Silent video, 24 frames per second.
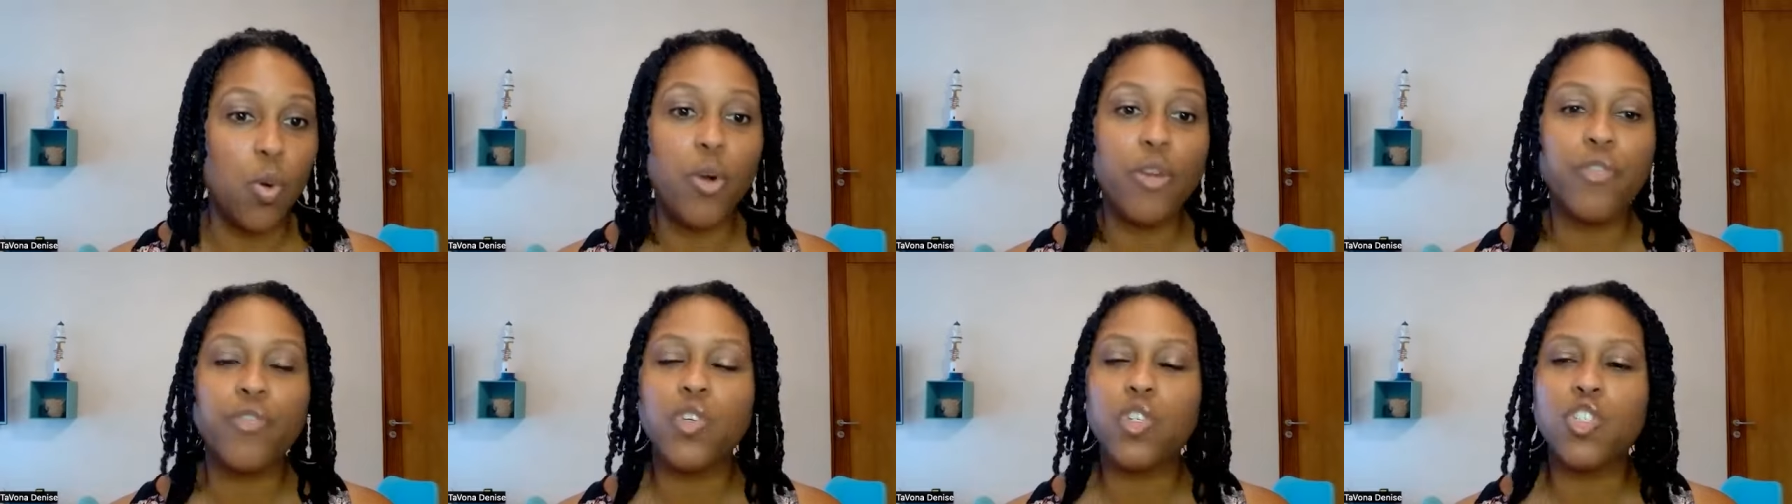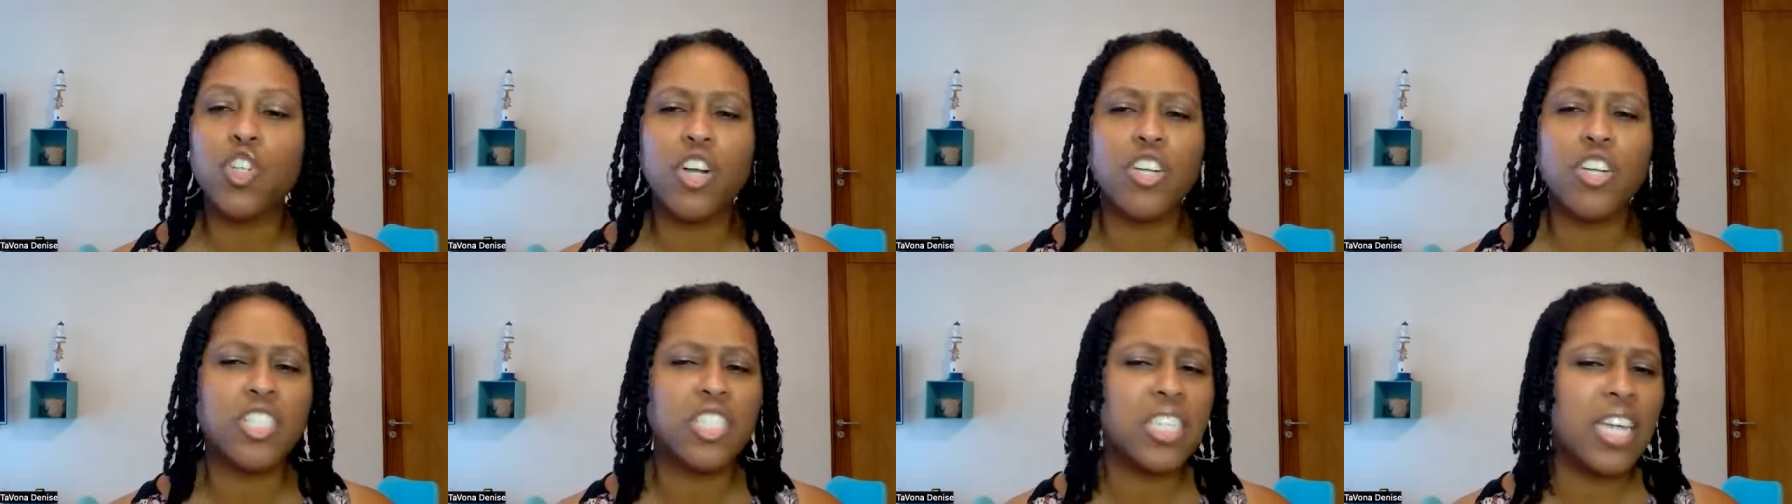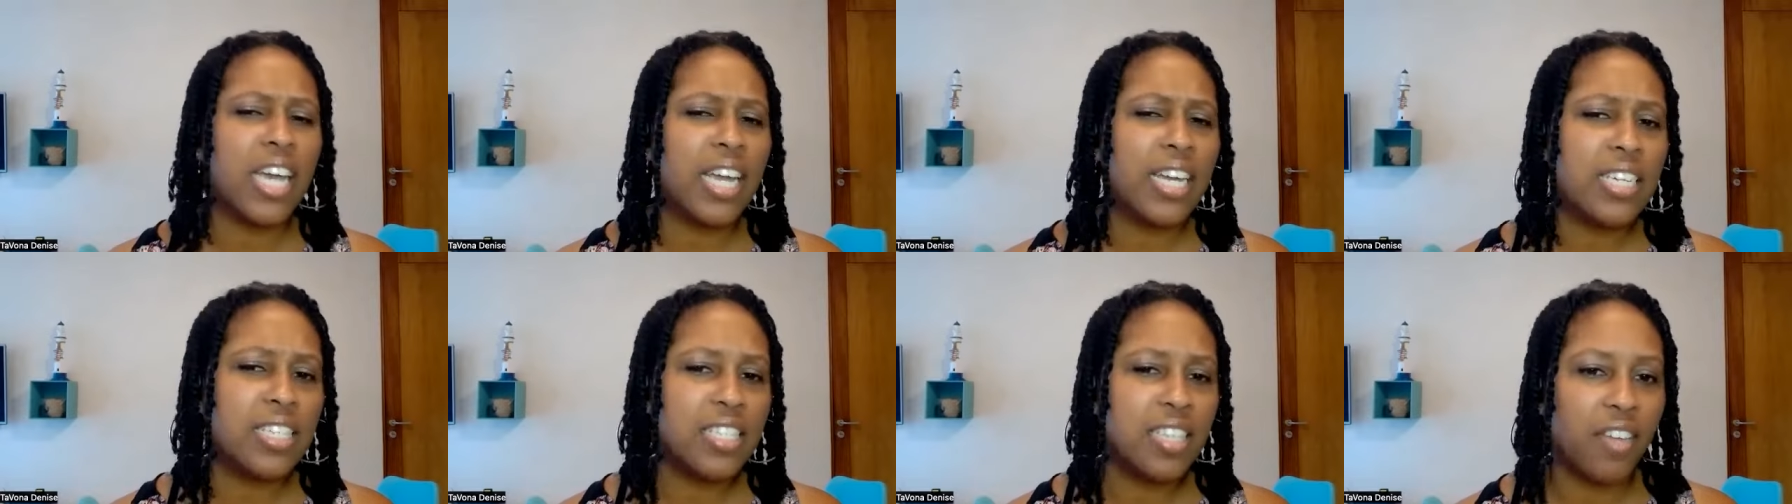or if you're charging
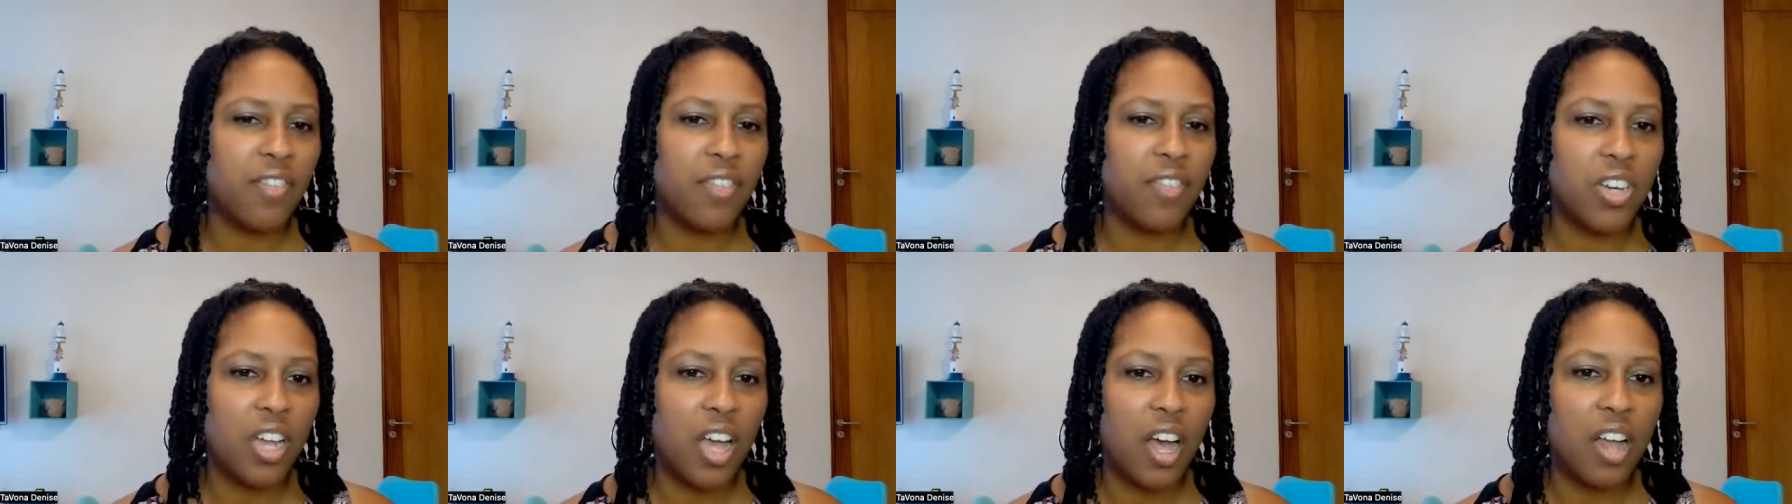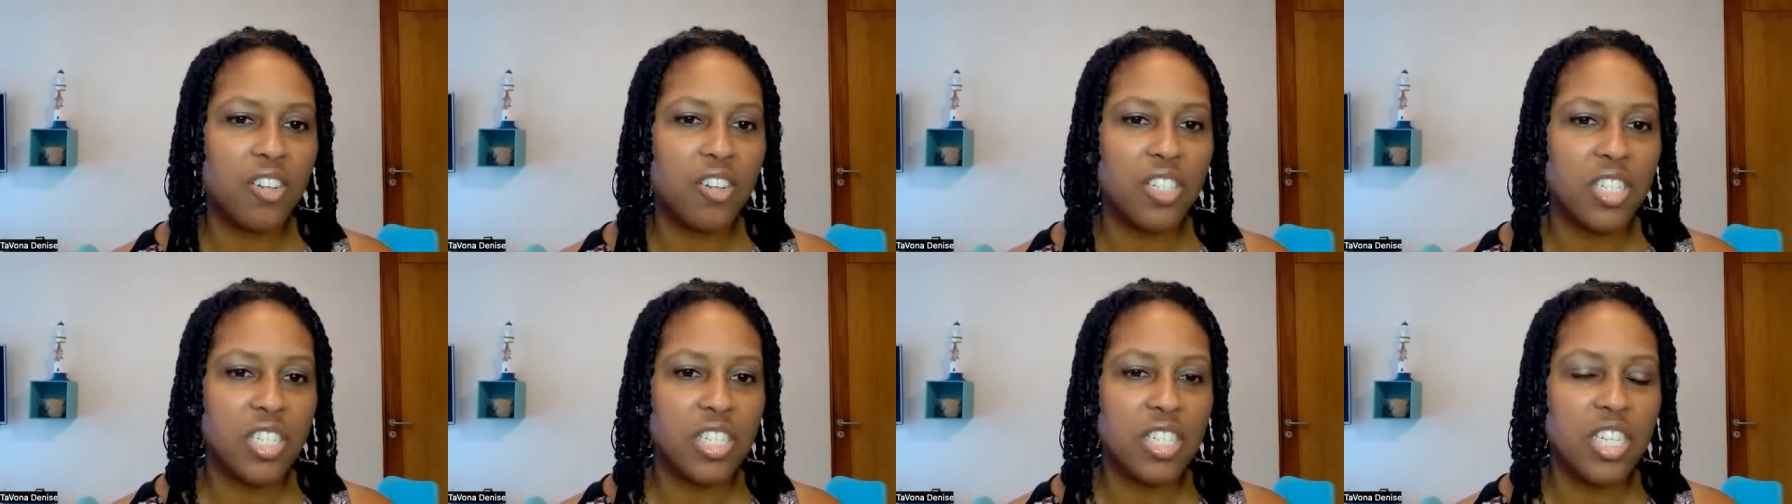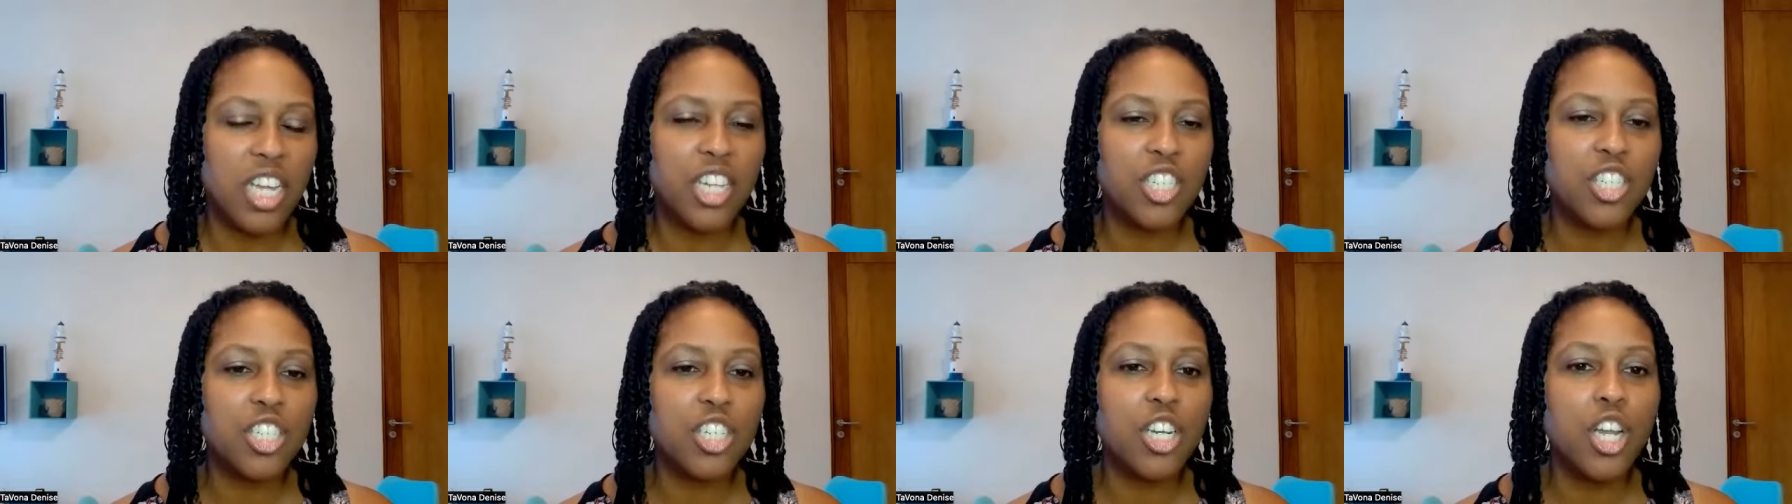mm-hmm. $97 a
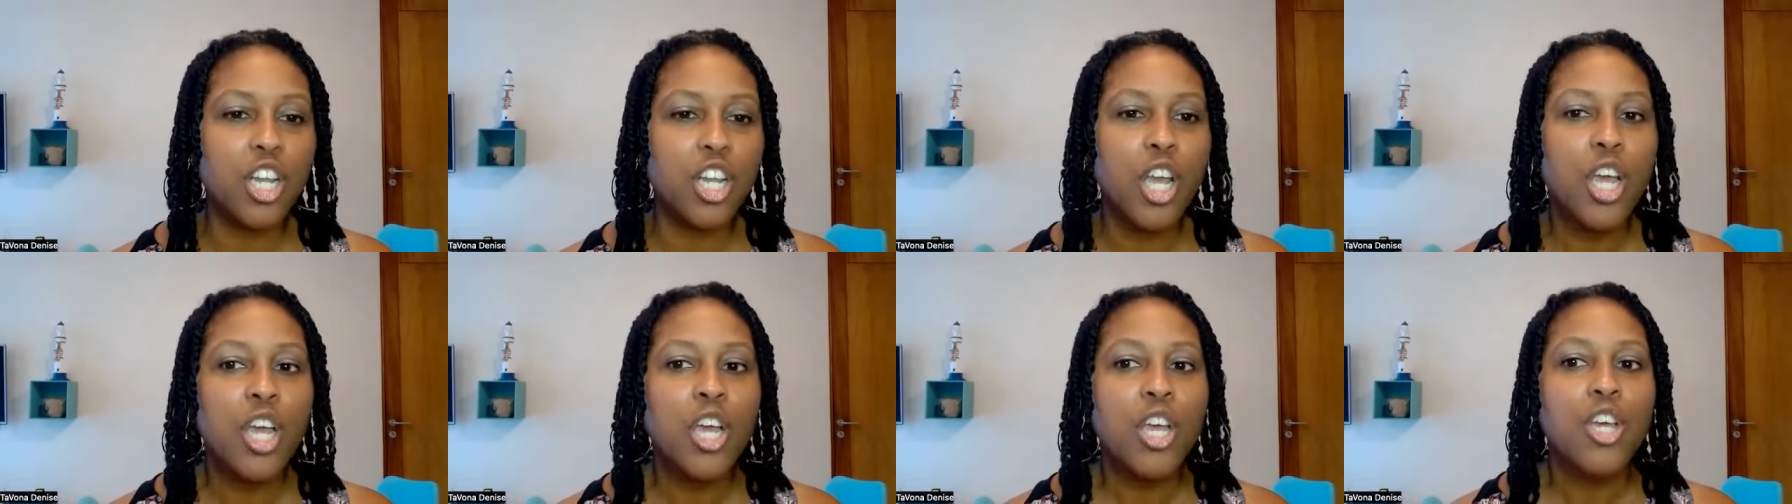session.